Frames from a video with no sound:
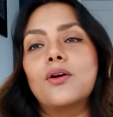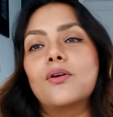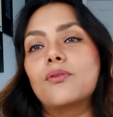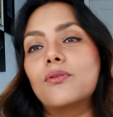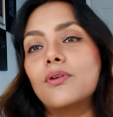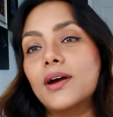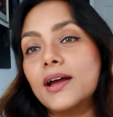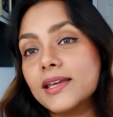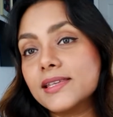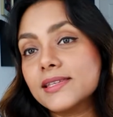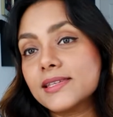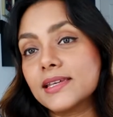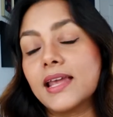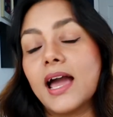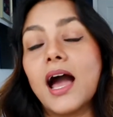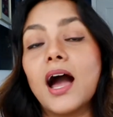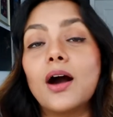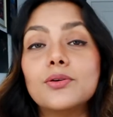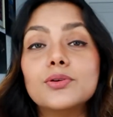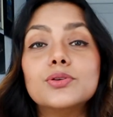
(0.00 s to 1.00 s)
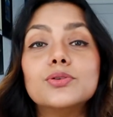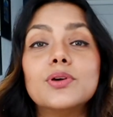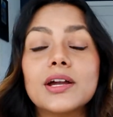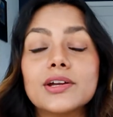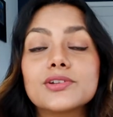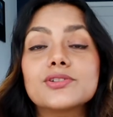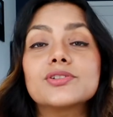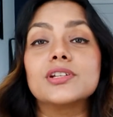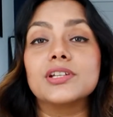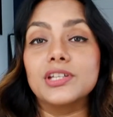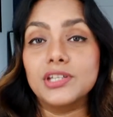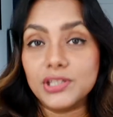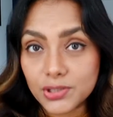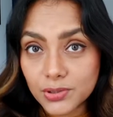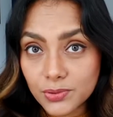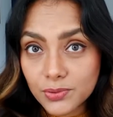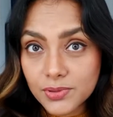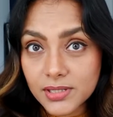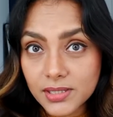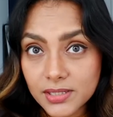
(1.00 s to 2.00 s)
Rise and how you actually
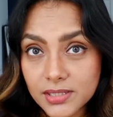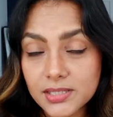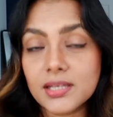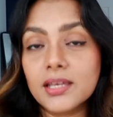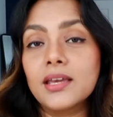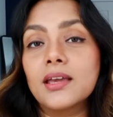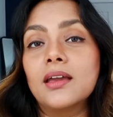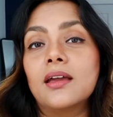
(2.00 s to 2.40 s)
use it